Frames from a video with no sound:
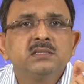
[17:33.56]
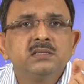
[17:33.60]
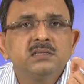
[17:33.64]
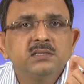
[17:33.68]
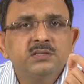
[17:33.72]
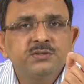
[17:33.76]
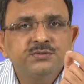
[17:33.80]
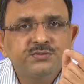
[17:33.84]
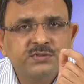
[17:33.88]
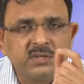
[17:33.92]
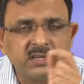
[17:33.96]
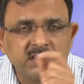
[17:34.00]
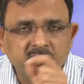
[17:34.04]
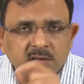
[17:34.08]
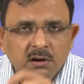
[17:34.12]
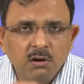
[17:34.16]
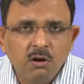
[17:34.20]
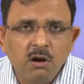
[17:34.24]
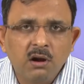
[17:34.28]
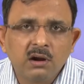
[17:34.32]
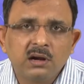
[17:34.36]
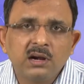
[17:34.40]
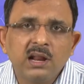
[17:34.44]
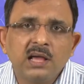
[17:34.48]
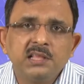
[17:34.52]
central
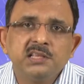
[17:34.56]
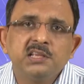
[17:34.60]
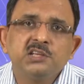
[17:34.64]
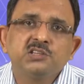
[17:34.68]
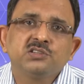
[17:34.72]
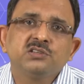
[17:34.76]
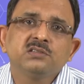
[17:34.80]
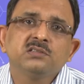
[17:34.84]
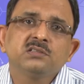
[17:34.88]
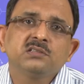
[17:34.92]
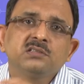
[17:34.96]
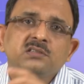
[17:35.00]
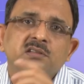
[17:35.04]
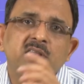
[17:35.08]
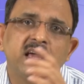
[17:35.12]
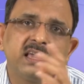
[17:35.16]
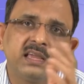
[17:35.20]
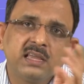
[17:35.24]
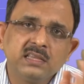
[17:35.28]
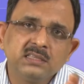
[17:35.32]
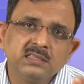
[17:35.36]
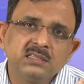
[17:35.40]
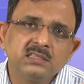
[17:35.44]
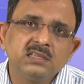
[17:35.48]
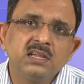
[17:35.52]
organizations like
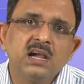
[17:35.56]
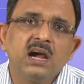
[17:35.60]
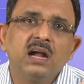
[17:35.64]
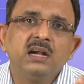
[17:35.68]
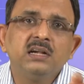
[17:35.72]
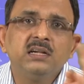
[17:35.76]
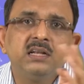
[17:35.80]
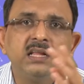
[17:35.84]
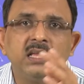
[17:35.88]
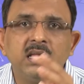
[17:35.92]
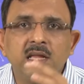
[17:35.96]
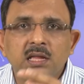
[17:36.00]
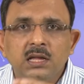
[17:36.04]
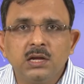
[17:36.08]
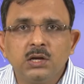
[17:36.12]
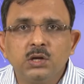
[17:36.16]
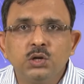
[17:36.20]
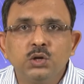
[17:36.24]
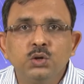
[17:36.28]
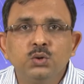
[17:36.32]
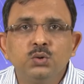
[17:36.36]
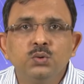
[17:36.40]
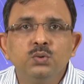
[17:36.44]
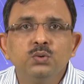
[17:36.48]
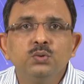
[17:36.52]
NCERT,
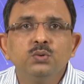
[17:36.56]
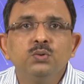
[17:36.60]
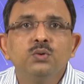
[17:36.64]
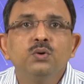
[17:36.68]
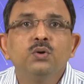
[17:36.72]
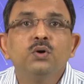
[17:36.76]
IGNOU